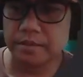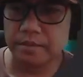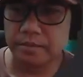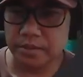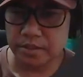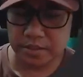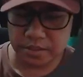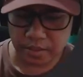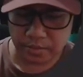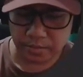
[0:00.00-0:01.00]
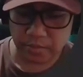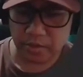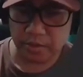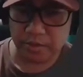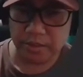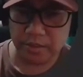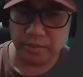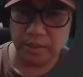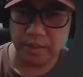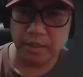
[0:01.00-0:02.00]
Because that's our folder that we
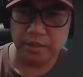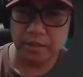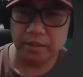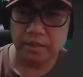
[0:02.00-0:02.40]
created.